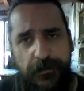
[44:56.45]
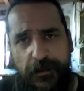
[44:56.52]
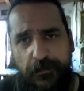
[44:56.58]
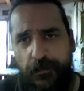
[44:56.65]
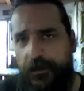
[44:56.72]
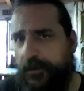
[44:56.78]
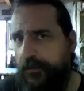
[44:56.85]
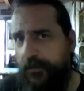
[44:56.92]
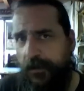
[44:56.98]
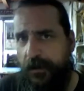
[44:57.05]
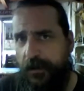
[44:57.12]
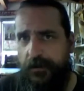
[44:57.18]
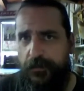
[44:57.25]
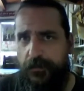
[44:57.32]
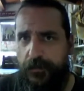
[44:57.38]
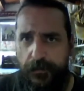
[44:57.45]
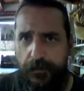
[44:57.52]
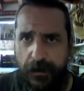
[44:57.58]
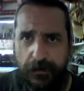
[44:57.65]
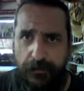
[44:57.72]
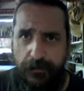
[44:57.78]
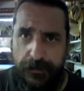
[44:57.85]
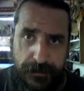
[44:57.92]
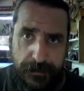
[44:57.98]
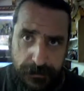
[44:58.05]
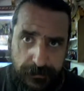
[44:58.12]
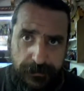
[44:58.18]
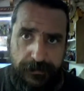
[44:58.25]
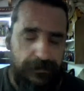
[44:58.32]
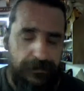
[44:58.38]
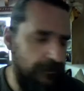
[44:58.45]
out where you are, who you are, and what you're doing.